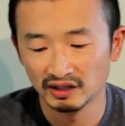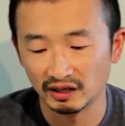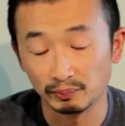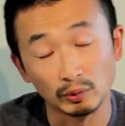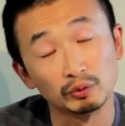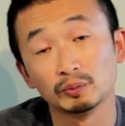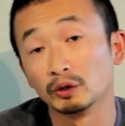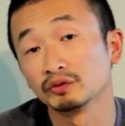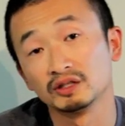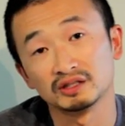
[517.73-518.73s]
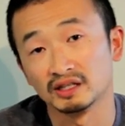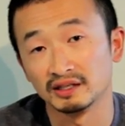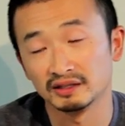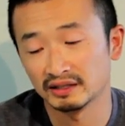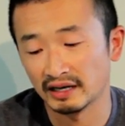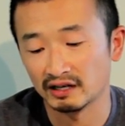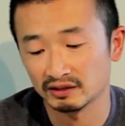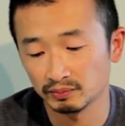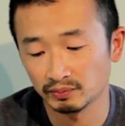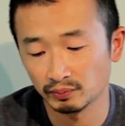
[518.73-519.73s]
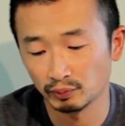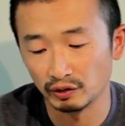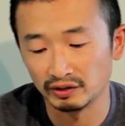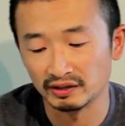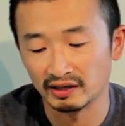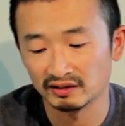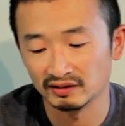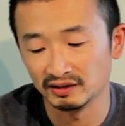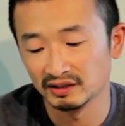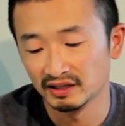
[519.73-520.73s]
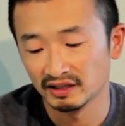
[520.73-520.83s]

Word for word: Uh, both, both these lines cast pretty nicely.